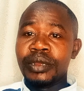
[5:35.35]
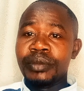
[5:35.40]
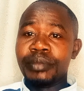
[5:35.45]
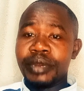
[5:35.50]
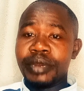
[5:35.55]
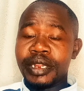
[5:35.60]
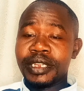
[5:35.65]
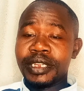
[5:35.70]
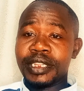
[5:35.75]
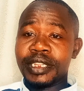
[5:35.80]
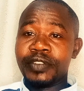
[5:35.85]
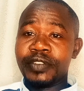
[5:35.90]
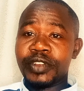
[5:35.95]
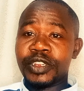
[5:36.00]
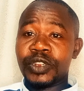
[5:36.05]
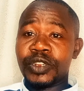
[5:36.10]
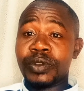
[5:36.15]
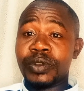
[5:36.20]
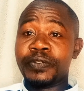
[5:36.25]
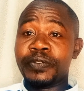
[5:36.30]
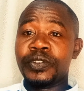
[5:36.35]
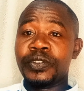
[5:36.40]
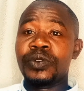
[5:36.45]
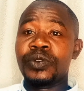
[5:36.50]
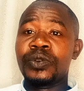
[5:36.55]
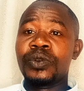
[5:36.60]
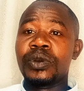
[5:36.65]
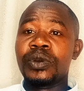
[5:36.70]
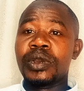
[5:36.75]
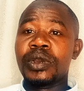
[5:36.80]
Please give us your
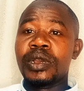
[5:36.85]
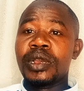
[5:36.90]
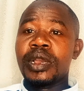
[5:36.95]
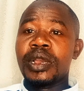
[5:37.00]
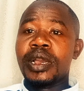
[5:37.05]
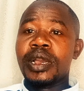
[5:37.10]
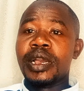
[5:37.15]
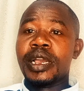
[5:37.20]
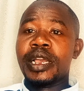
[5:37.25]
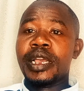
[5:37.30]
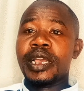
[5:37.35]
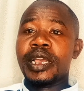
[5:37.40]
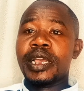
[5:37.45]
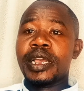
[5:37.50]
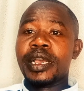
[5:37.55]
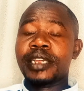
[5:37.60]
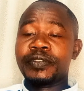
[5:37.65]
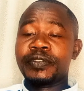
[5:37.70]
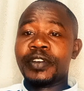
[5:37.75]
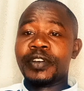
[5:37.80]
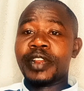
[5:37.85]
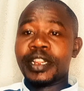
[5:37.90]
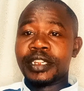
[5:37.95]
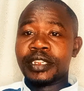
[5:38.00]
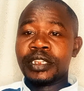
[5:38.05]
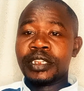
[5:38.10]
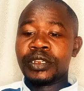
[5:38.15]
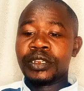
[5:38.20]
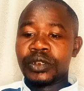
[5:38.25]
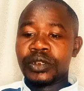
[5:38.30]
view as far as
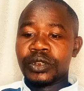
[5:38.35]
this